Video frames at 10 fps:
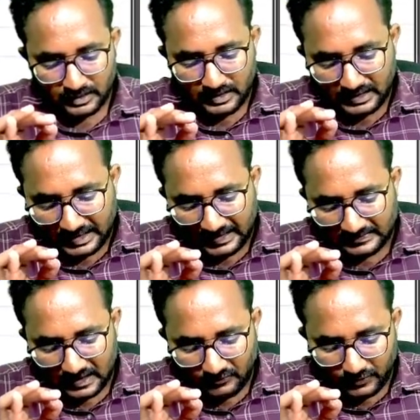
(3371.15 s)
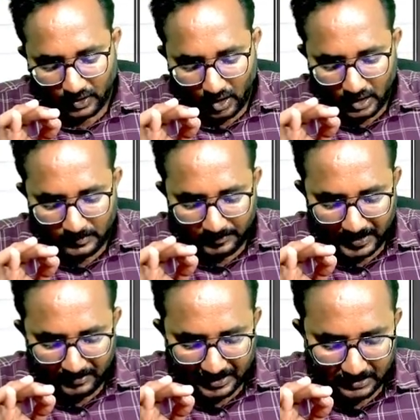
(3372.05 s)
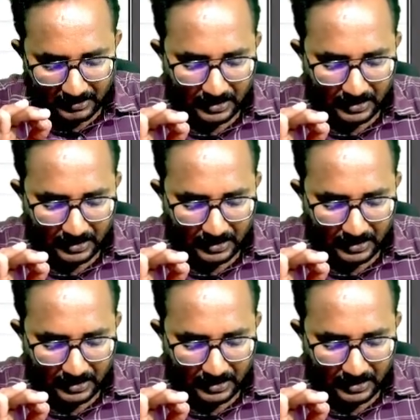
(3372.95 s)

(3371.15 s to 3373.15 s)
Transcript: In case of non-payment